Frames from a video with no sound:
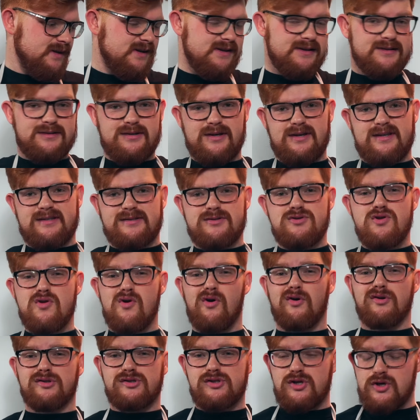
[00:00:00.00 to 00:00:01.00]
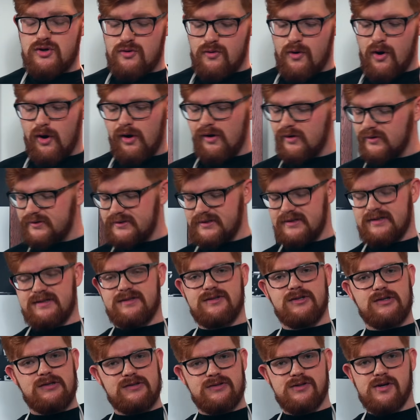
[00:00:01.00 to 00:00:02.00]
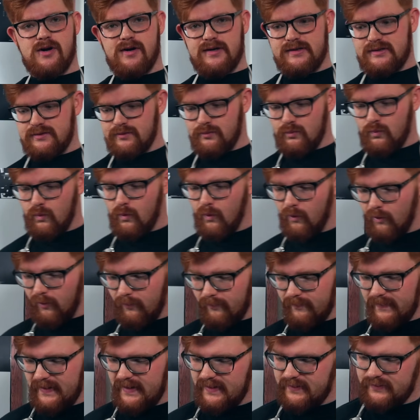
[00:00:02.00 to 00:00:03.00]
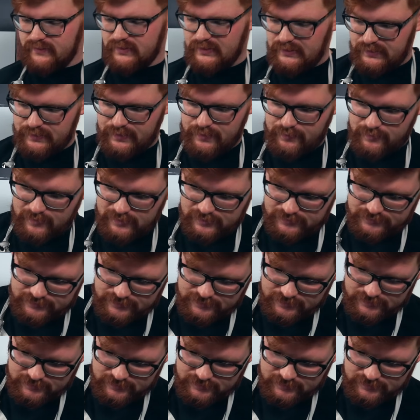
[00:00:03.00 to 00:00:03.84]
So it's not too hot, it's just nice and warm, that's what we want.